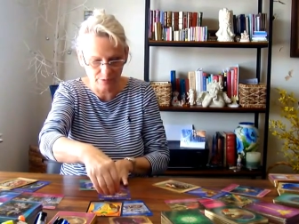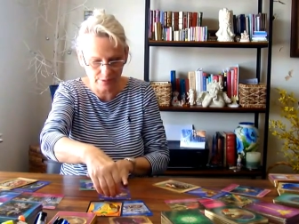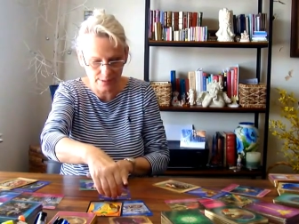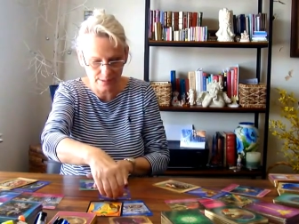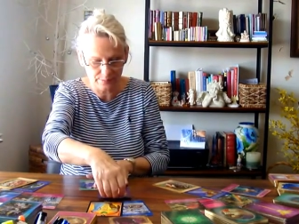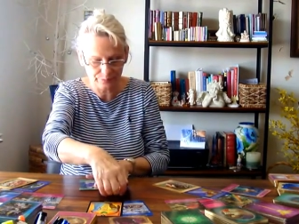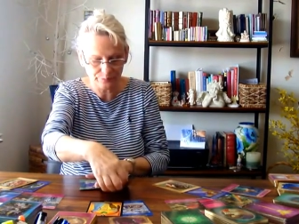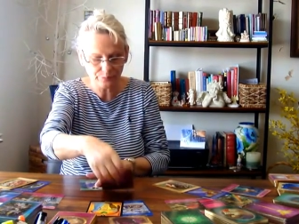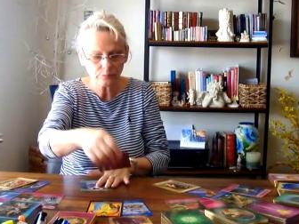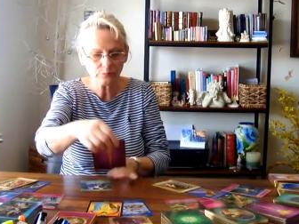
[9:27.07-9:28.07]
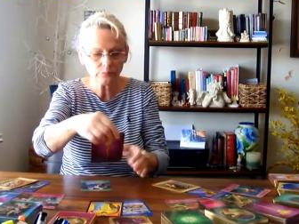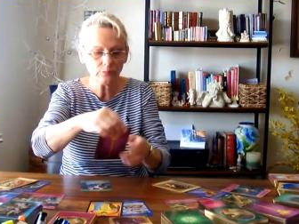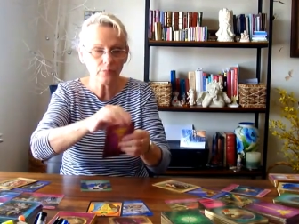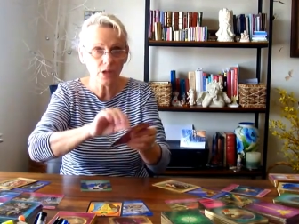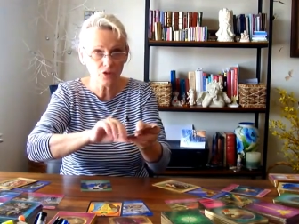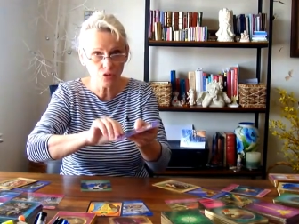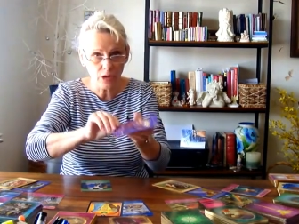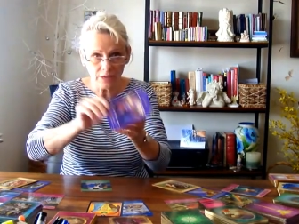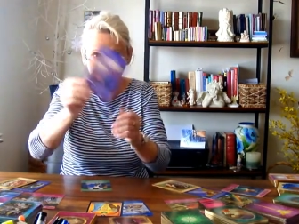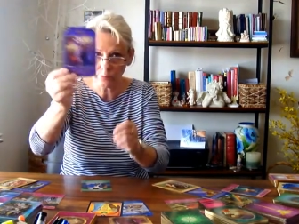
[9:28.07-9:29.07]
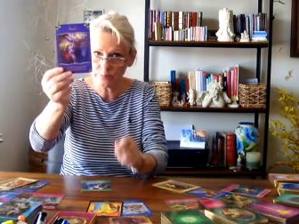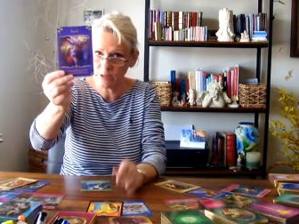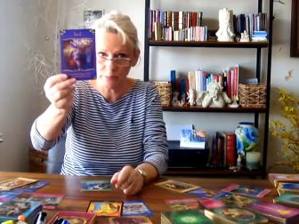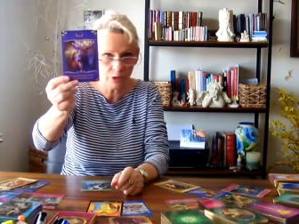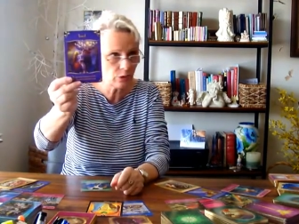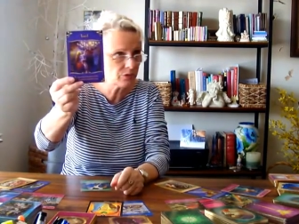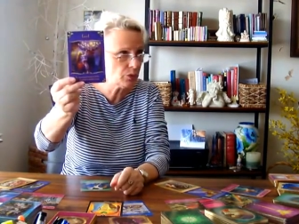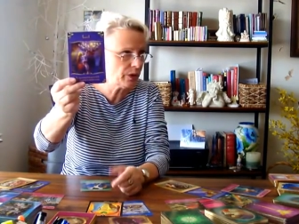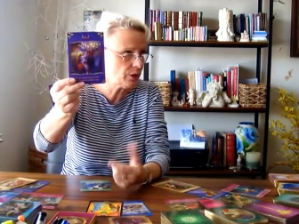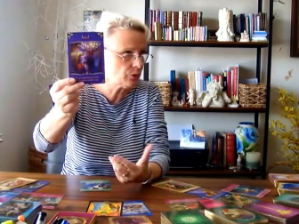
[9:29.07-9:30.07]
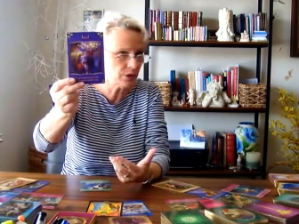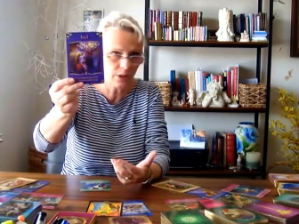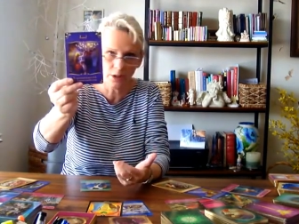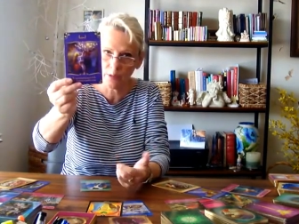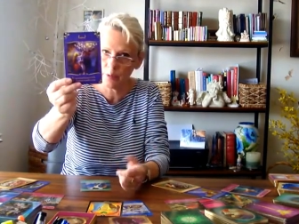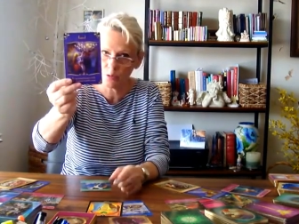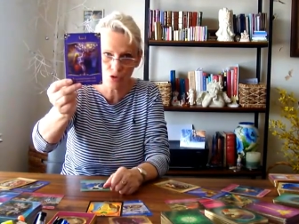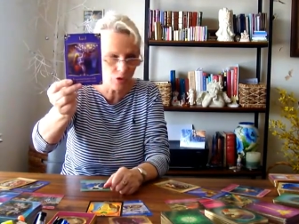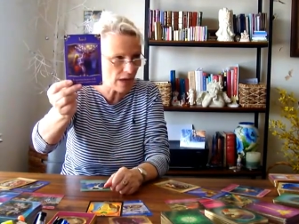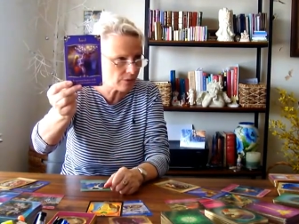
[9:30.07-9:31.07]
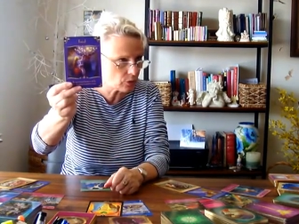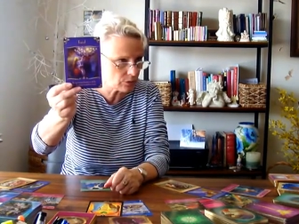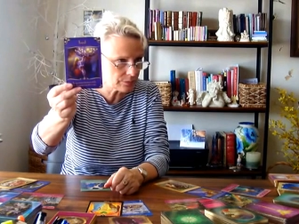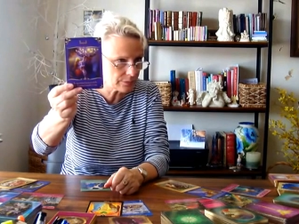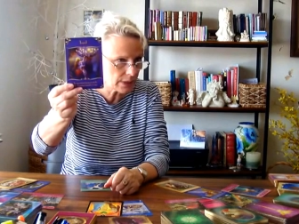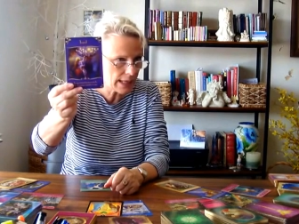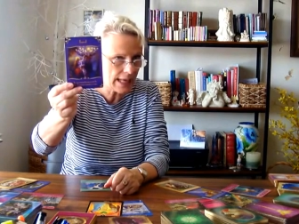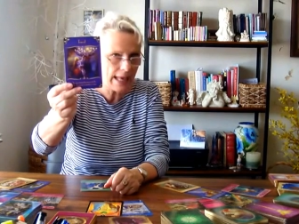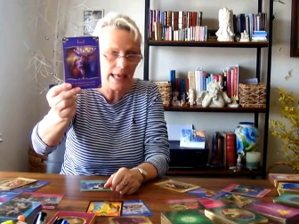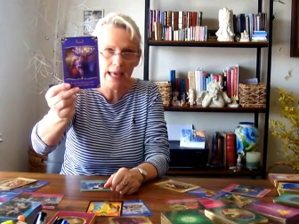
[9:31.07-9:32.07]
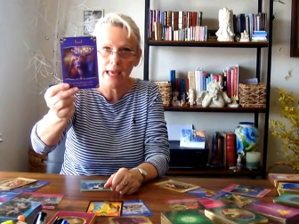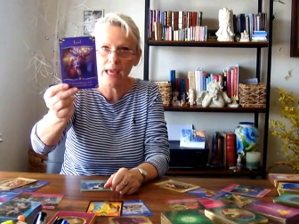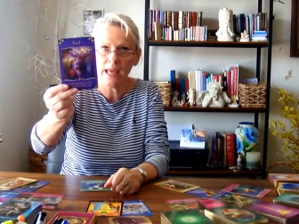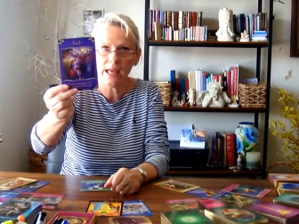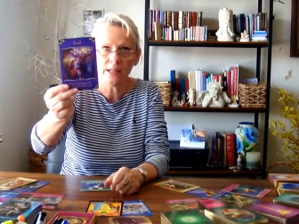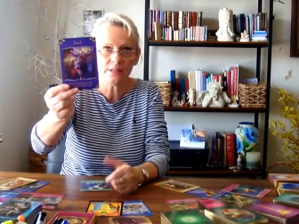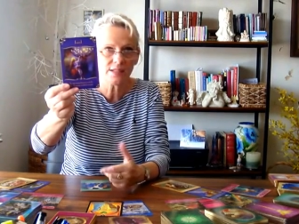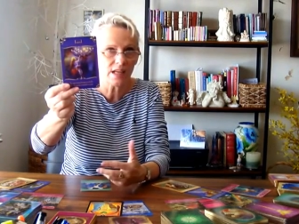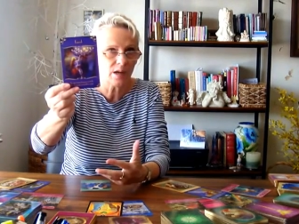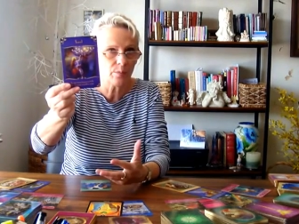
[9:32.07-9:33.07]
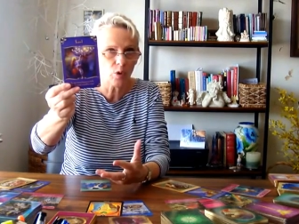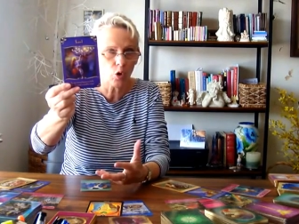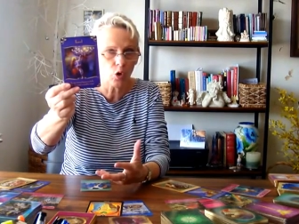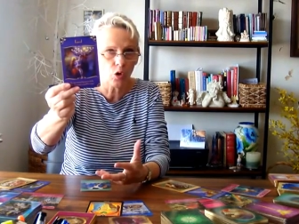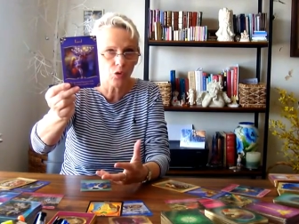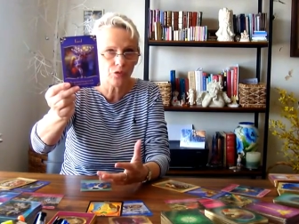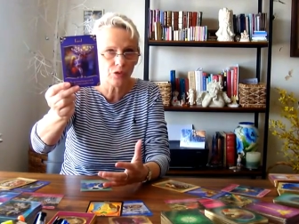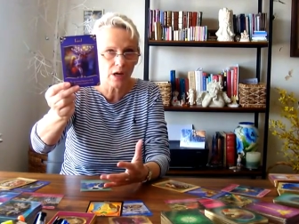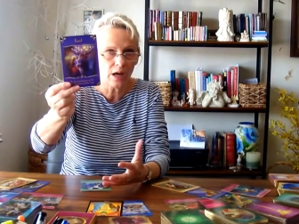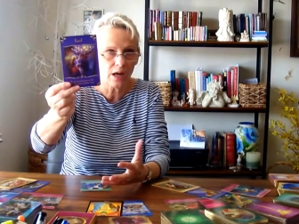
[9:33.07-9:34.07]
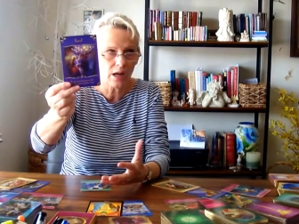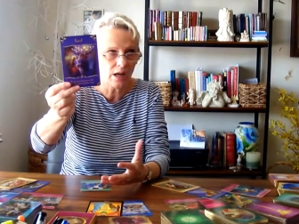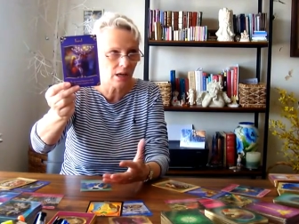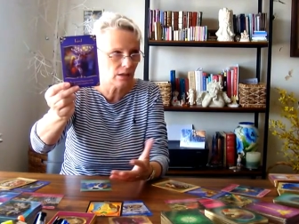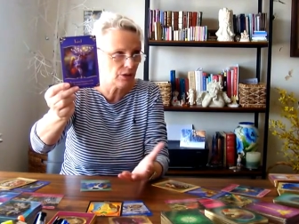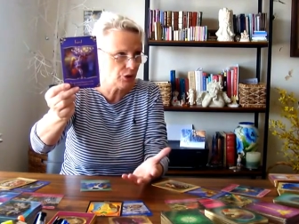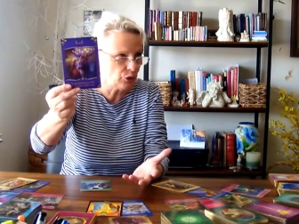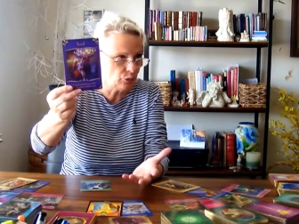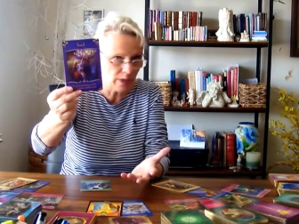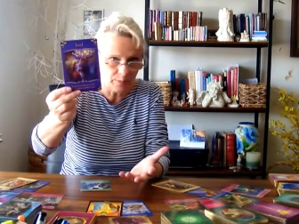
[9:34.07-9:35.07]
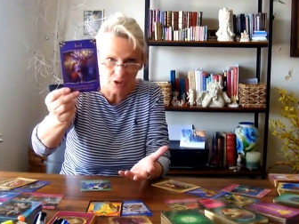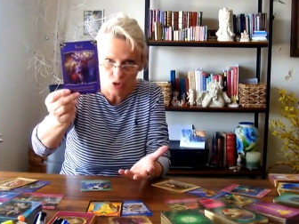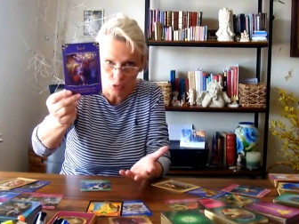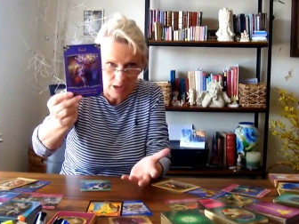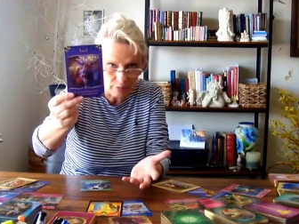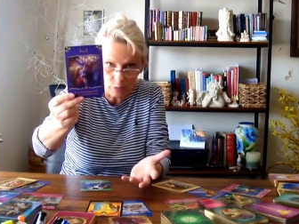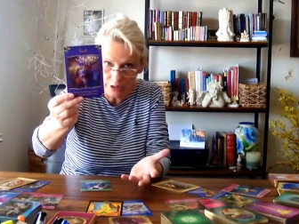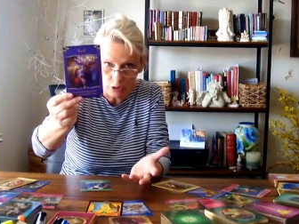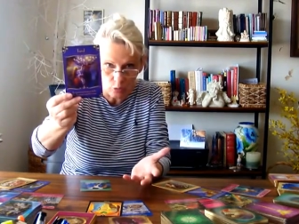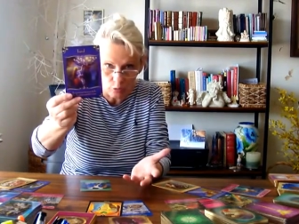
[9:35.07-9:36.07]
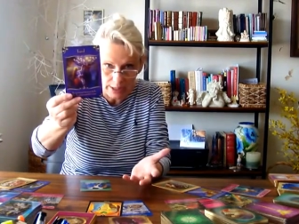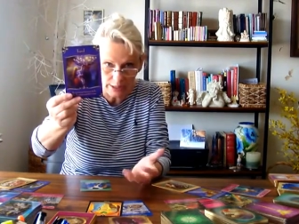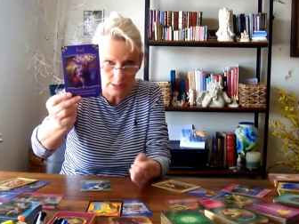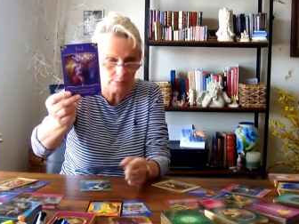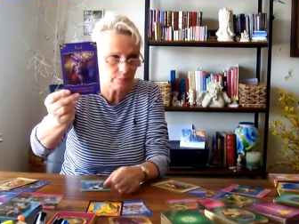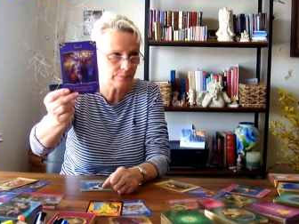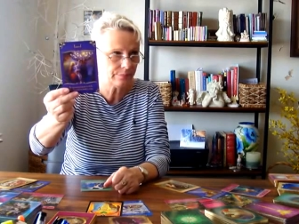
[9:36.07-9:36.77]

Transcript: of us. Travel. The middle of the week, you're thinking about travel. And some of you may be traveling already.